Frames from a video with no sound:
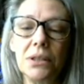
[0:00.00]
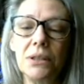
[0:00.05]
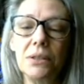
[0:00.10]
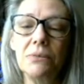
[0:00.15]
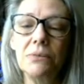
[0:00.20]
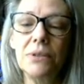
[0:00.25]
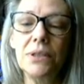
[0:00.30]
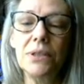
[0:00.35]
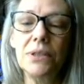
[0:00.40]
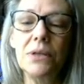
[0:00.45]

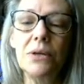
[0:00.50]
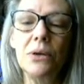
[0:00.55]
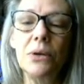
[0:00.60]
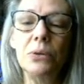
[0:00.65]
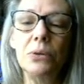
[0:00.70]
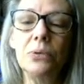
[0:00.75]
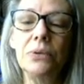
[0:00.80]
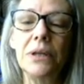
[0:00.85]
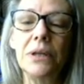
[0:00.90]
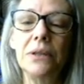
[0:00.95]
What's he
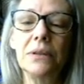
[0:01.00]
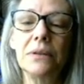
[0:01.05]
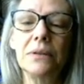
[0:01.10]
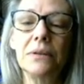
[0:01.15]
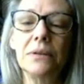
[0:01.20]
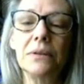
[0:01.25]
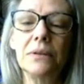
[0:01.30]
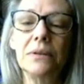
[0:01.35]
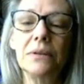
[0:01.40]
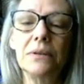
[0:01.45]
holding?
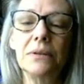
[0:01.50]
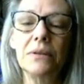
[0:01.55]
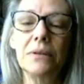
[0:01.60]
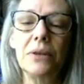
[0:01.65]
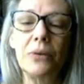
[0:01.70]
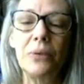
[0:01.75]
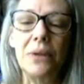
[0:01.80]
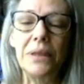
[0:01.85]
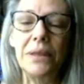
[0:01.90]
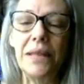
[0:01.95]

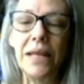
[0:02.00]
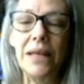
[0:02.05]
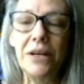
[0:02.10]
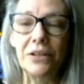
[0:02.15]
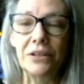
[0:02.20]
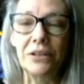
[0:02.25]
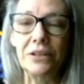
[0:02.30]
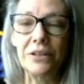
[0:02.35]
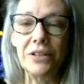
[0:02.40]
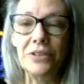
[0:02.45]
Oh, a
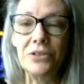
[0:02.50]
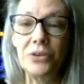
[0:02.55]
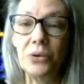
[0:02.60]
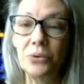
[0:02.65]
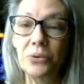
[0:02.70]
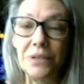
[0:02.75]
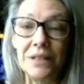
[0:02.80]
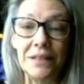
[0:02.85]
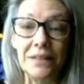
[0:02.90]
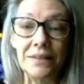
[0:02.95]
letter. He's
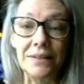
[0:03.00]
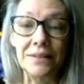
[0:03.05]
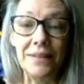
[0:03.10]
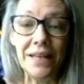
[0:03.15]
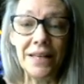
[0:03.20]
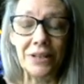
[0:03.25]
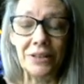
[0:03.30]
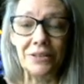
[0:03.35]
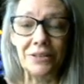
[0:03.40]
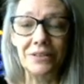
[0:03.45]
holding a
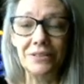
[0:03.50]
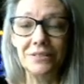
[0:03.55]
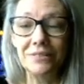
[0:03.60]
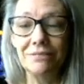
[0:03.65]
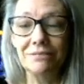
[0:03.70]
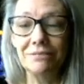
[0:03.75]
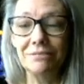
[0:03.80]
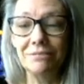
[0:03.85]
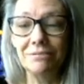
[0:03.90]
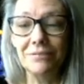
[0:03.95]
letter.
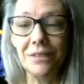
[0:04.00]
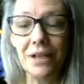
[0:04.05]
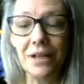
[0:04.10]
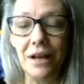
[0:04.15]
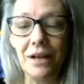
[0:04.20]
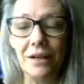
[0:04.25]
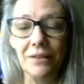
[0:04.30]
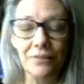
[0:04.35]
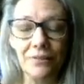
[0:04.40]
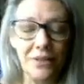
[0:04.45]

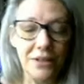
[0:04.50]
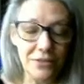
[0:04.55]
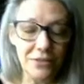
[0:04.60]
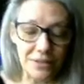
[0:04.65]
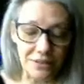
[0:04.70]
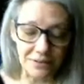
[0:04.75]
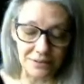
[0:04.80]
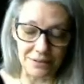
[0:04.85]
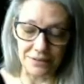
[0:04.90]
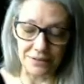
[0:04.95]
Ah, there's
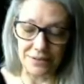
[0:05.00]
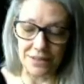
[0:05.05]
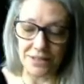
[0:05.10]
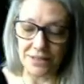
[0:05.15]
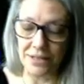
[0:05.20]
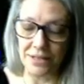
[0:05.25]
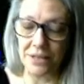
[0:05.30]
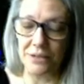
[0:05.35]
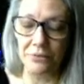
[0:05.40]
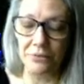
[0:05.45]
a little
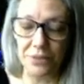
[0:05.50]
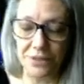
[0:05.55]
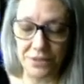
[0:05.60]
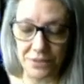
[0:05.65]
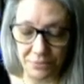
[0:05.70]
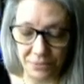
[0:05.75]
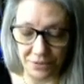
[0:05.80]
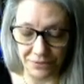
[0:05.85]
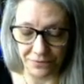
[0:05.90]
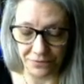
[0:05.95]
detail with
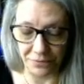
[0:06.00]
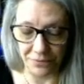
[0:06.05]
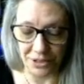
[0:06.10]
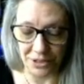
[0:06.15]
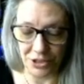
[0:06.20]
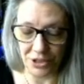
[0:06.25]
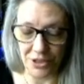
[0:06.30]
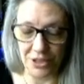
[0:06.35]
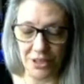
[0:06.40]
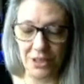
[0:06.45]
some
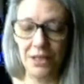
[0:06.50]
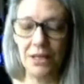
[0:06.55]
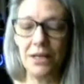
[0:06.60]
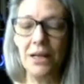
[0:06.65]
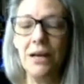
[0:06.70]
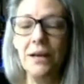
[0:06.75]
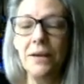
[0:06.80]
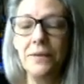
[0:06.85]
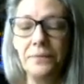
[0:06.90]
information in it, huh?